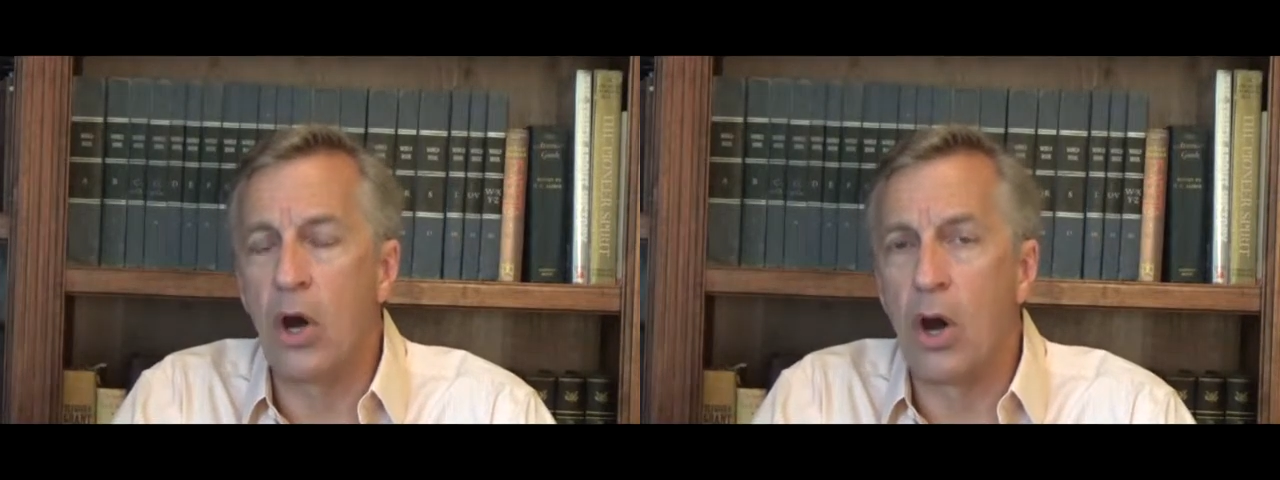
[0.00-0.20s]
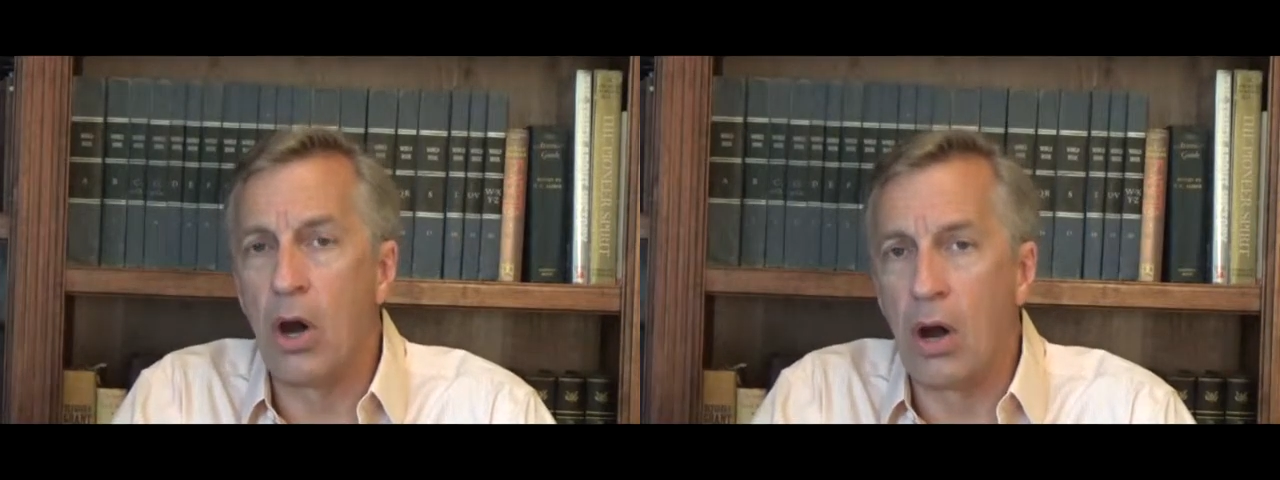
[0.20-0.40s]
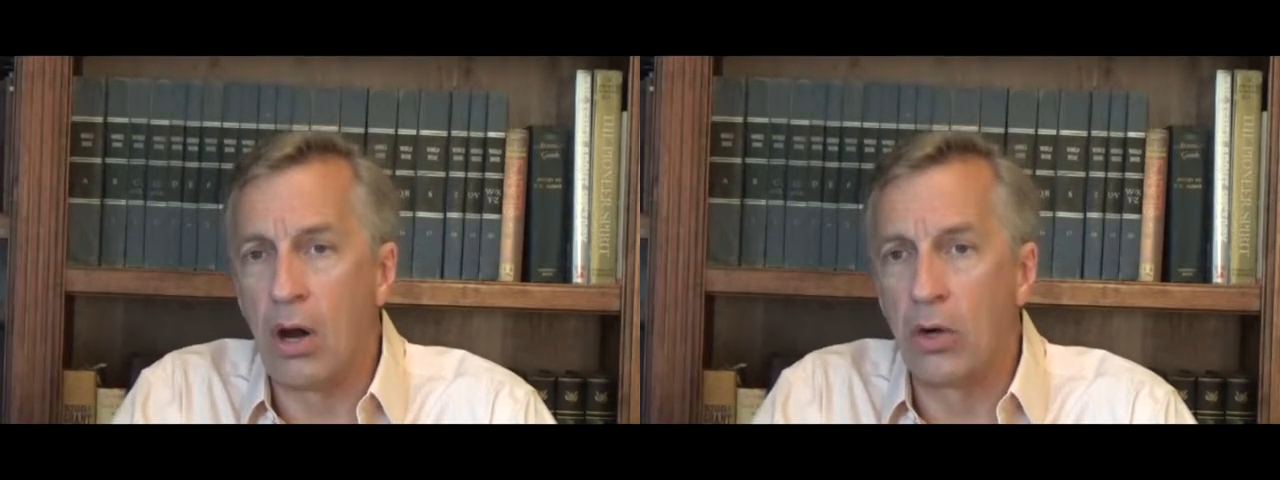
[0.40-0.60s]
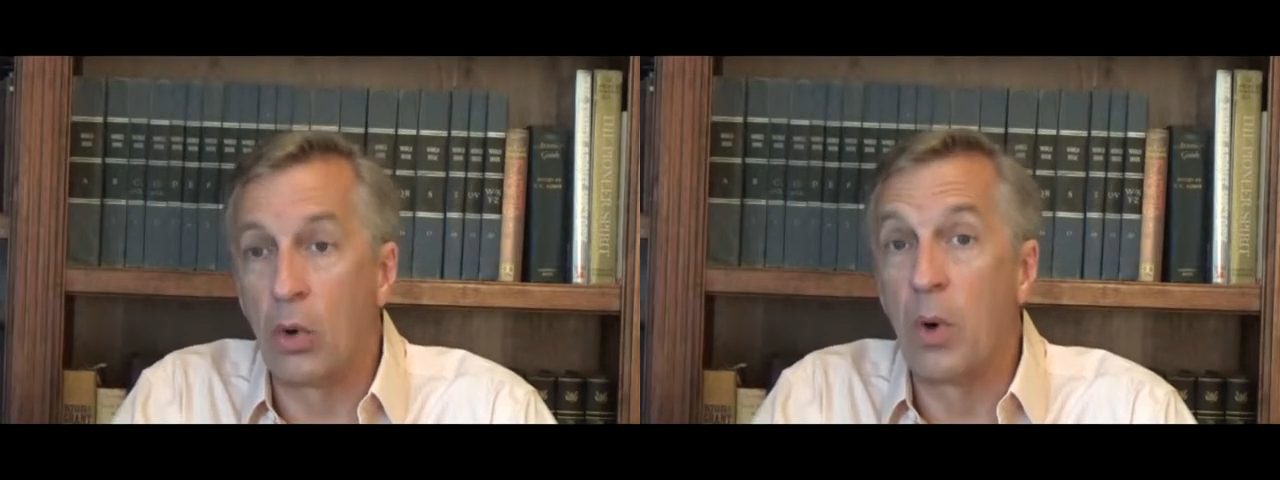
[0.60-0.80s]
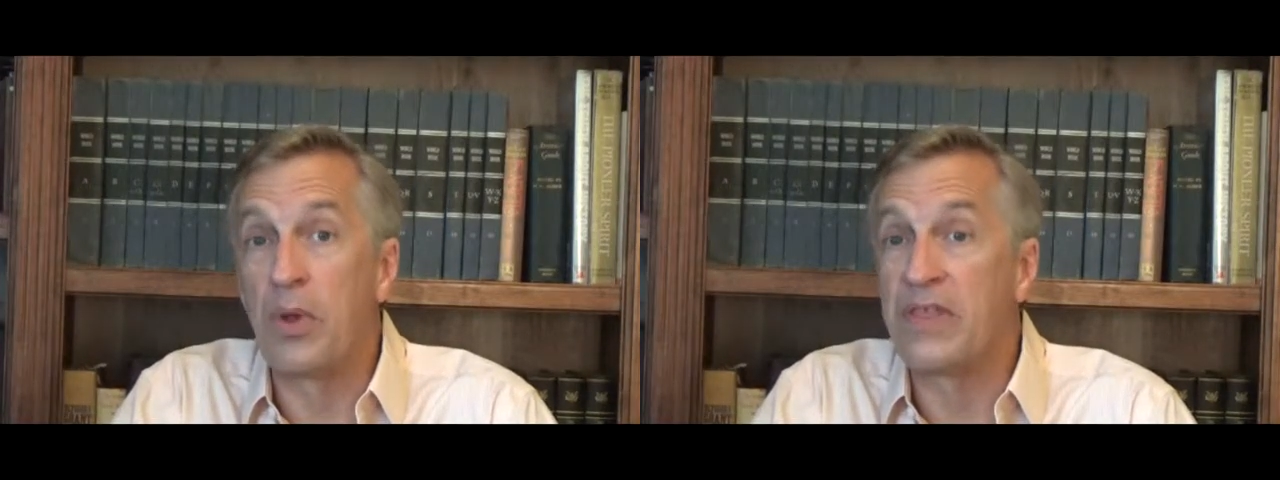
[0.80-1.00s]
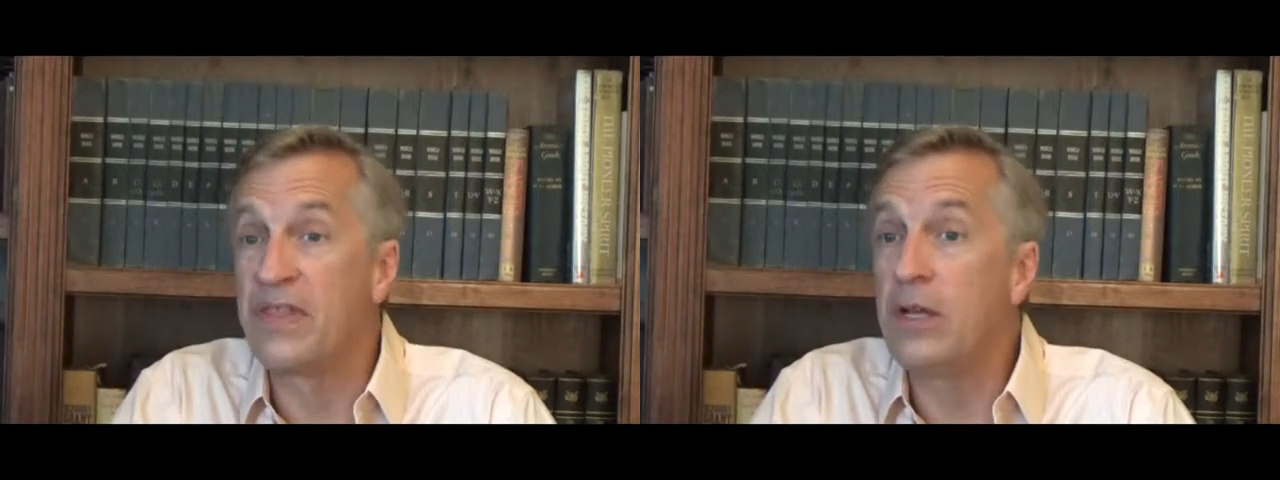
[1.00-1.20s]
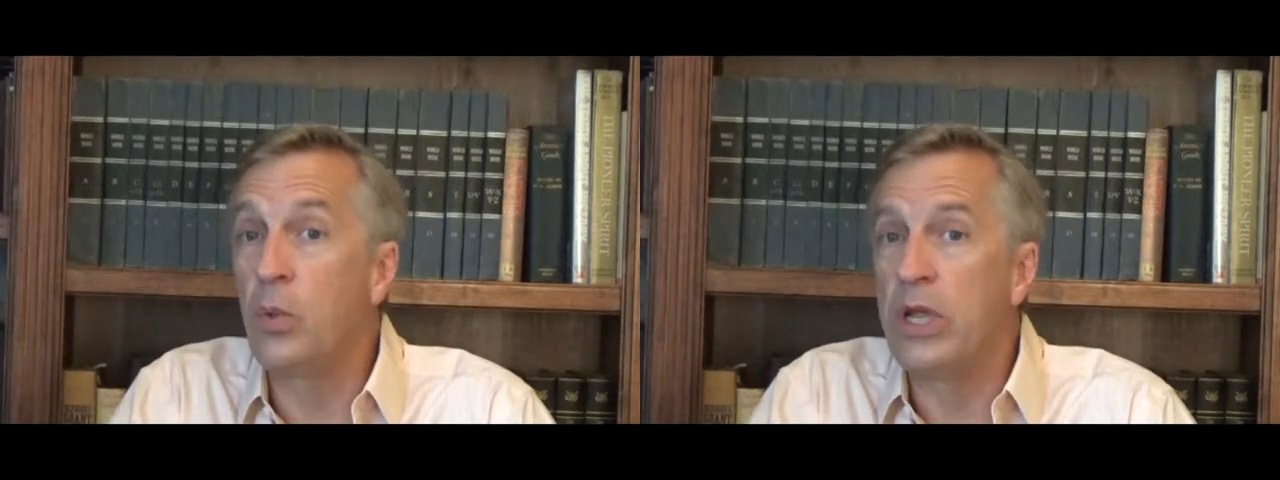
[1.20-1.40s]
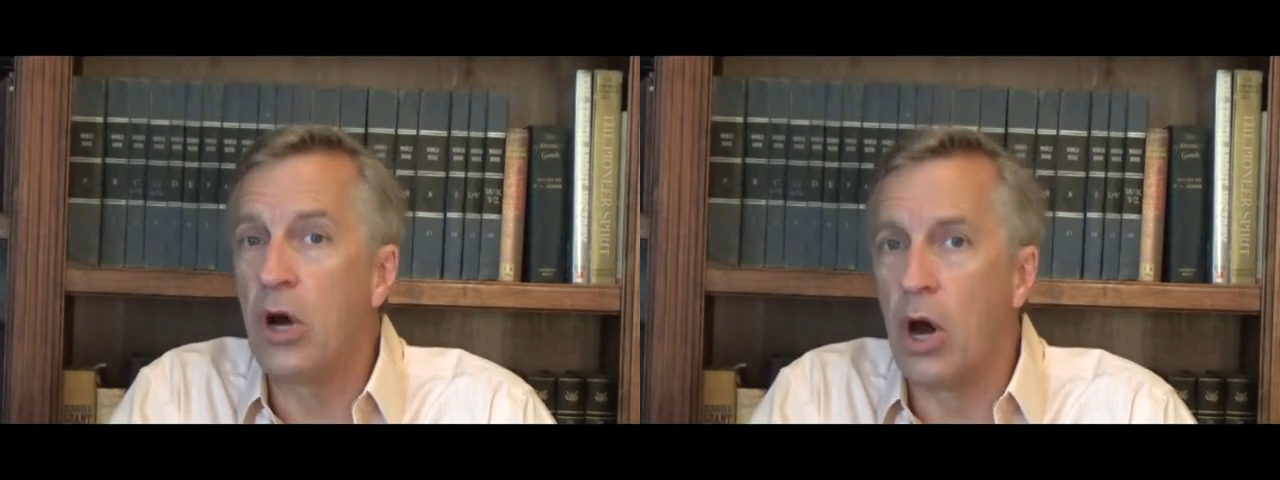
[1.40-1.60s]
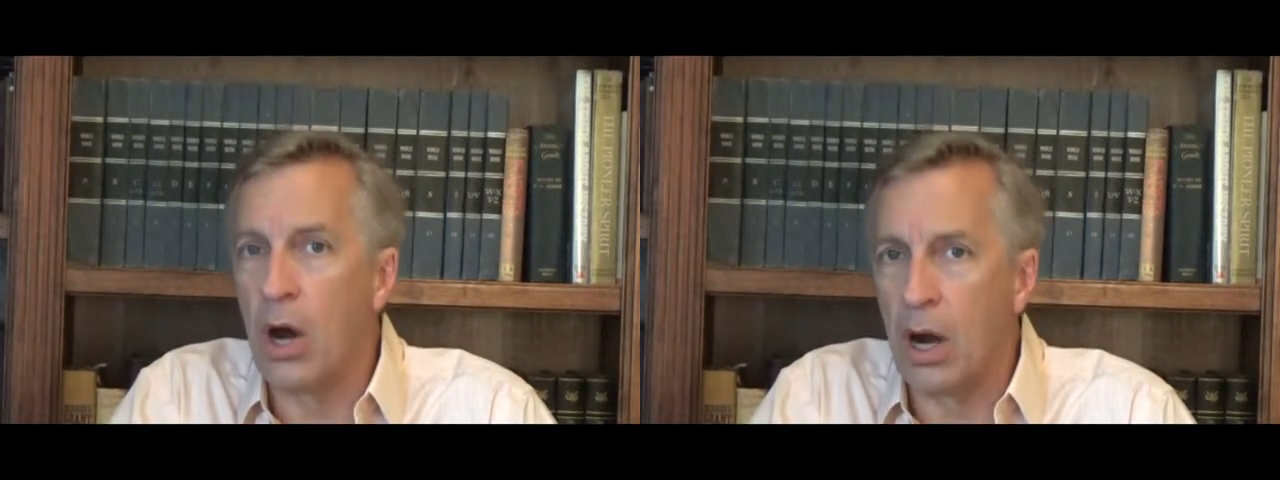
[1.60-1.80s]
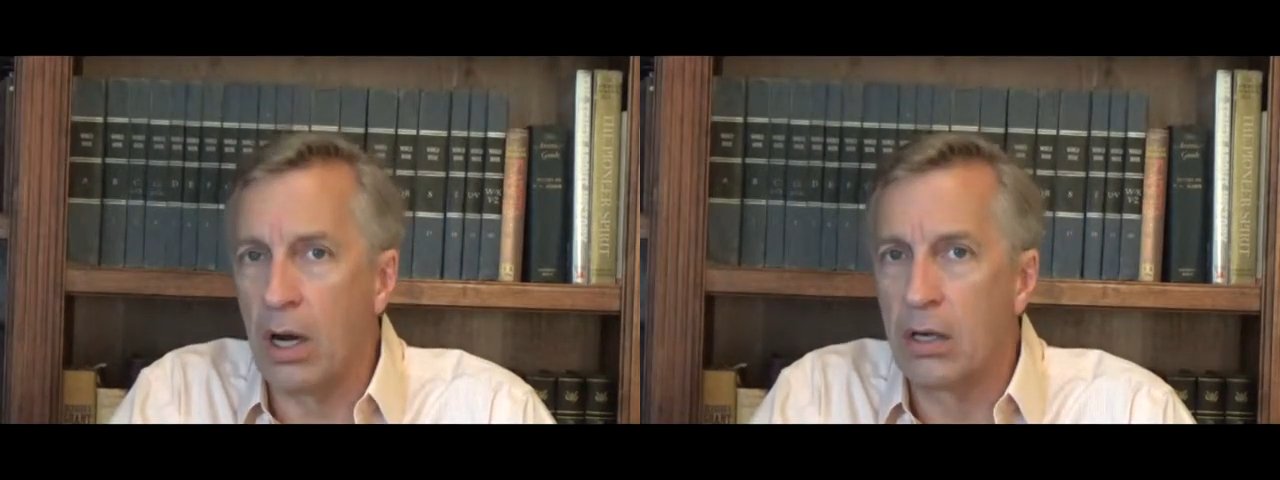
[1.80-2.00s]
are or what we think we
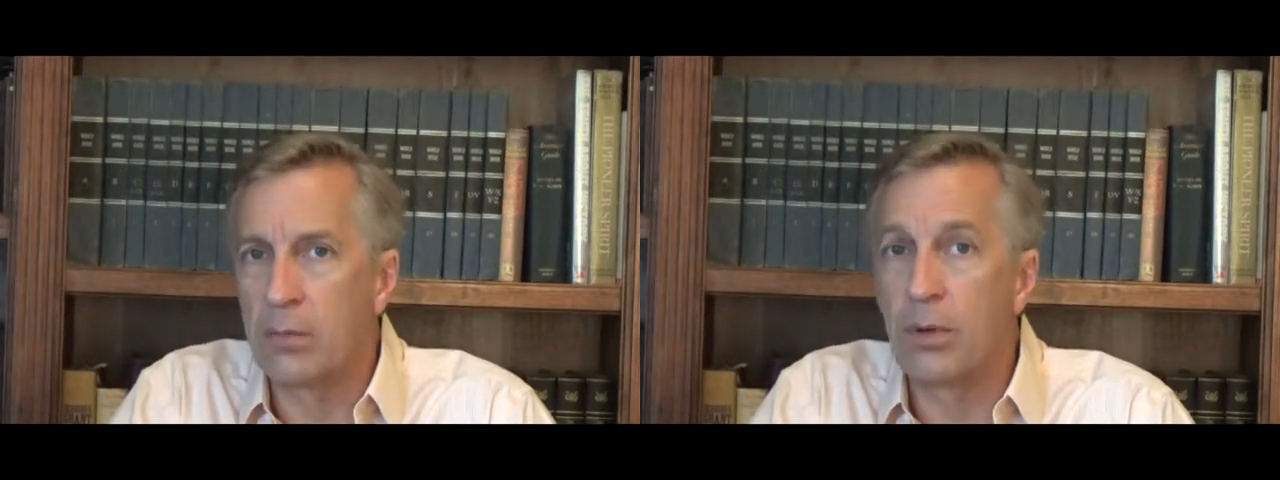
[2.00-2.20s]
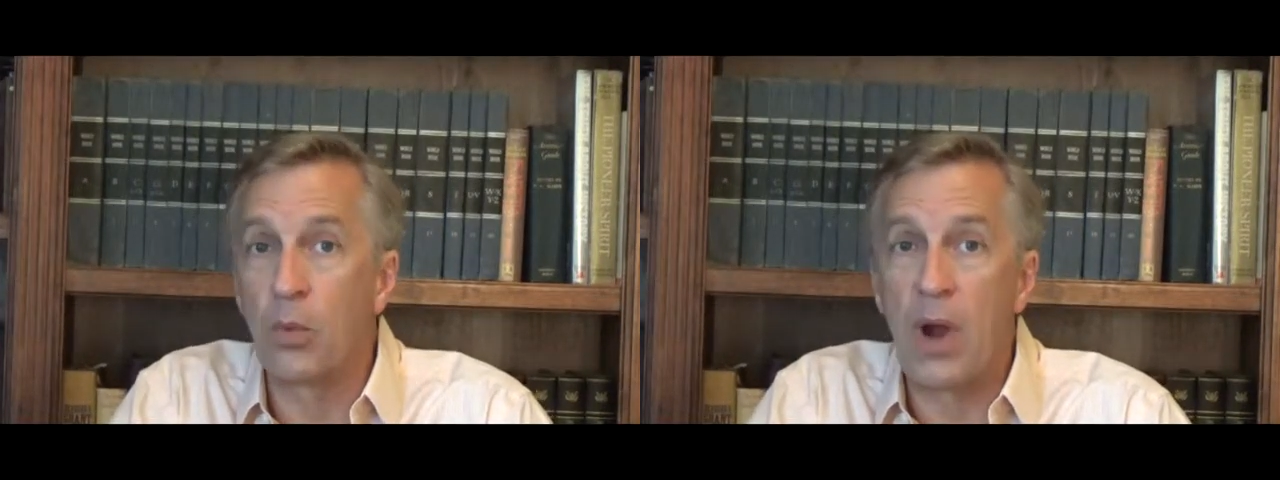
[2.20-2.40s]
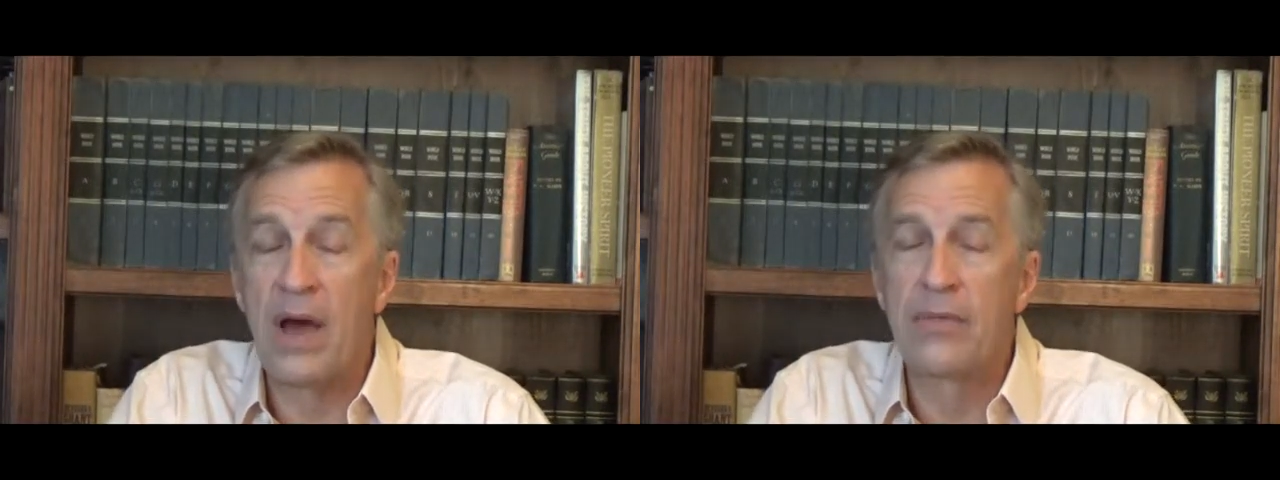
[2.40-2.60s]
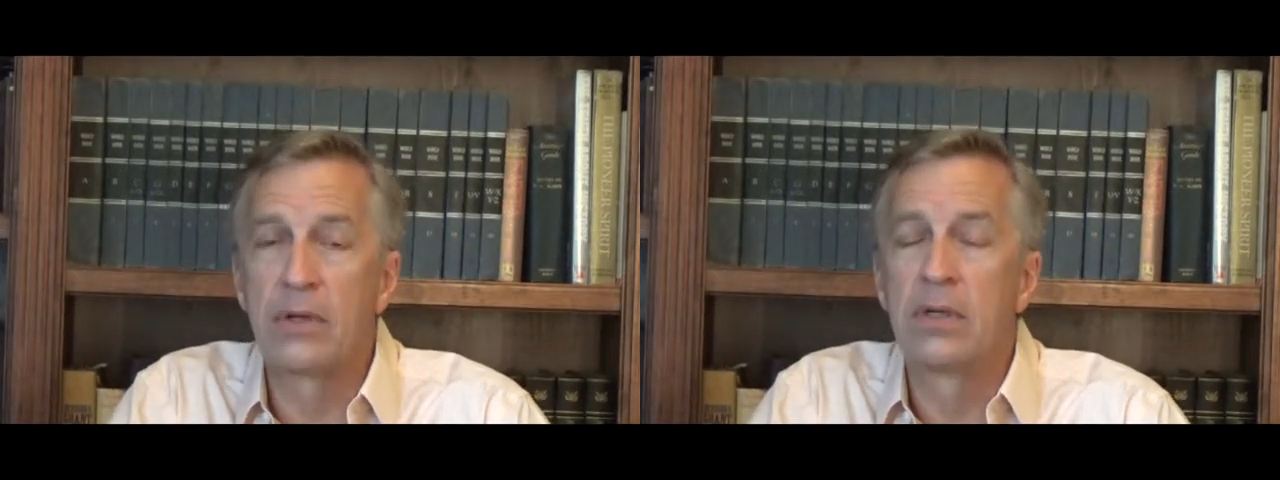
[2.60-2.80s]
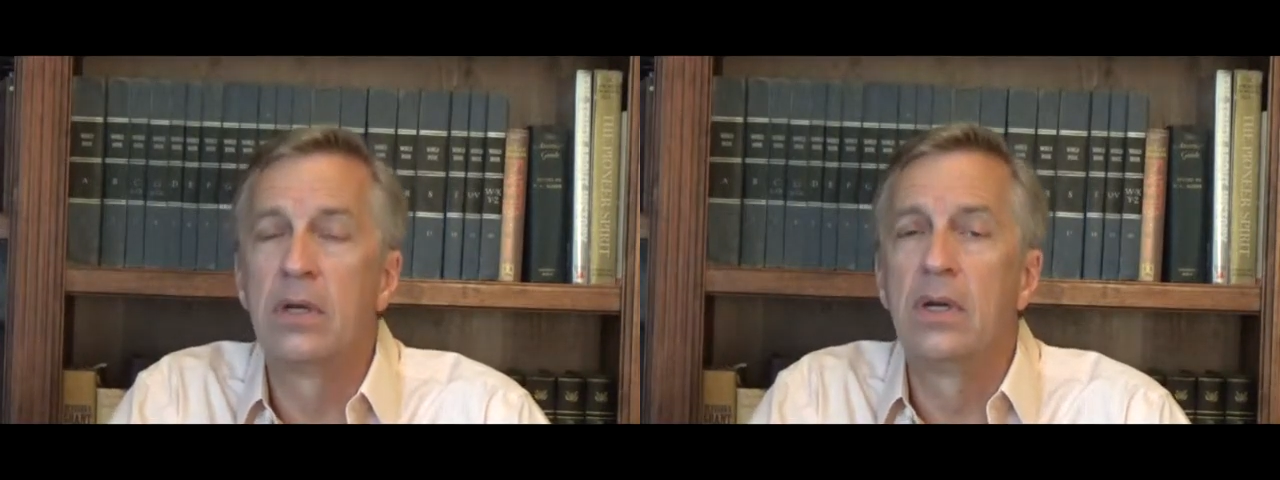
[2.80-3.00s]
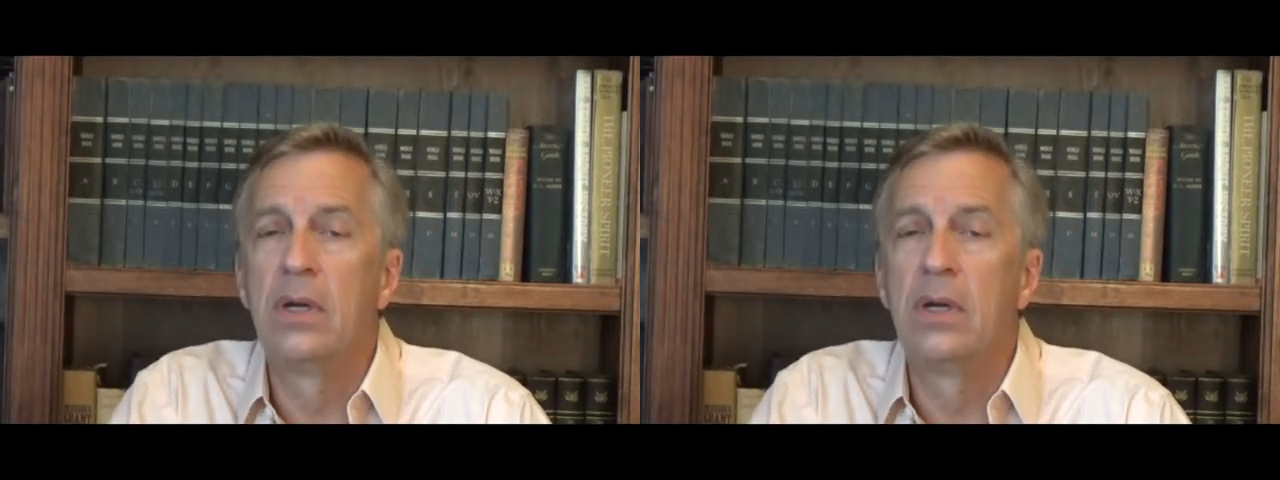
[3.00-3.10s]
are, but rather